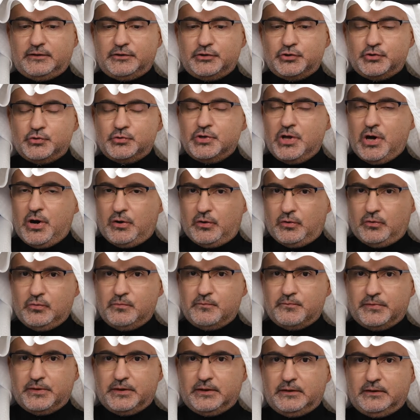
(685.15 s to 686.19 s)
you
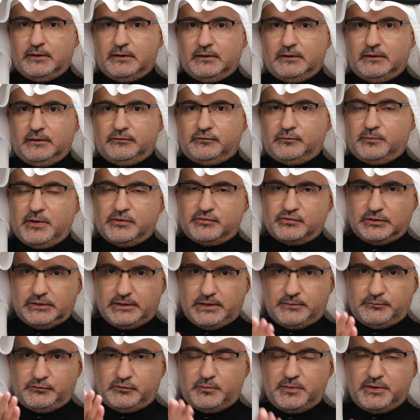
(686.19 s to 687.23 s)
know,
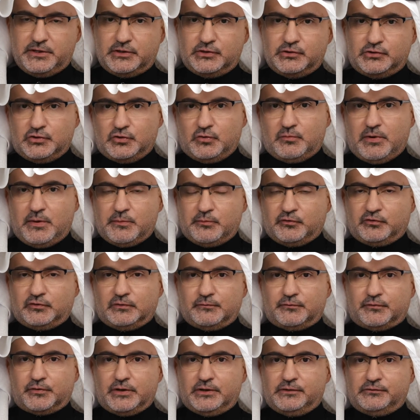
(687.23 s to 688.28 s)
especially I'm speaking to you, my
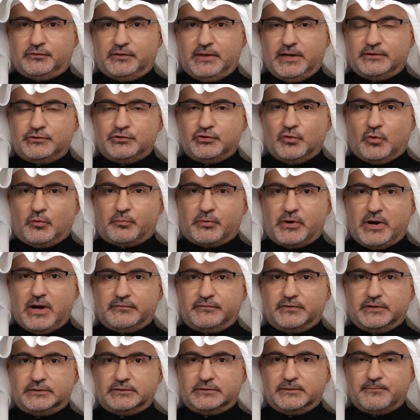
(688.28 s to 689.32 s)
Muslim friends, that your
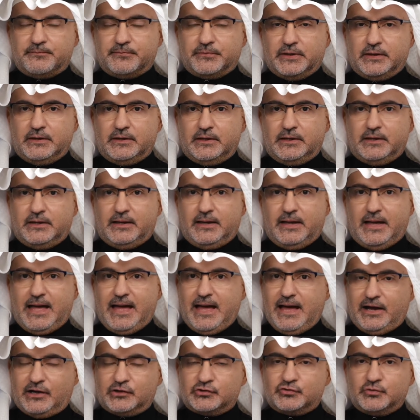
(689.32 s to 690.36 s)
prophet
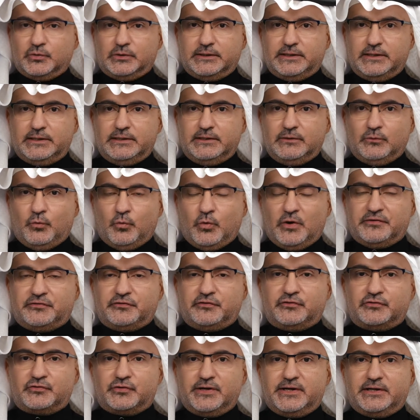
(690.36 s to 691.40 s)
actually
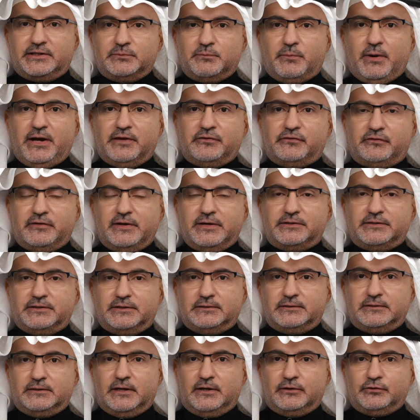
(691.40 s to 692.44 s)
was tricked by
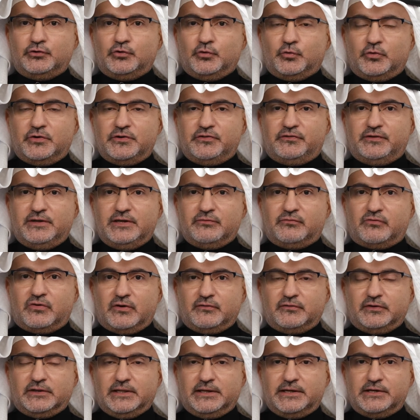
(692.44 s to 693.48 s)
Satan to receive
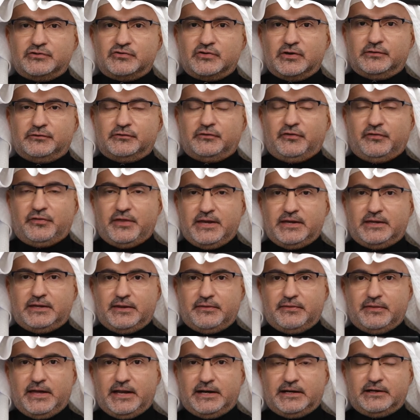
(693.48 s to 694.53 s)
revelations
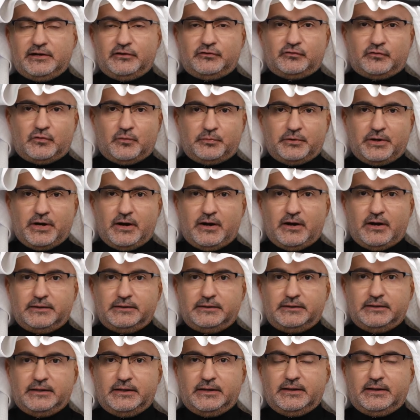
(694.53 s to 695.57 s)
thinking that it is from
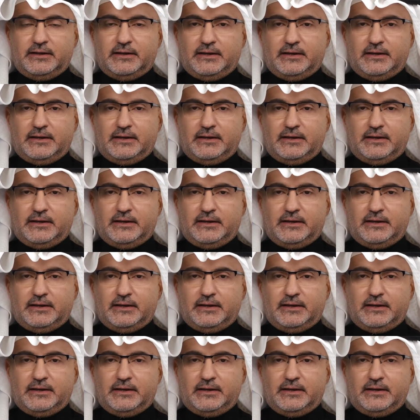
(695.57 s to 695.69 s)
God,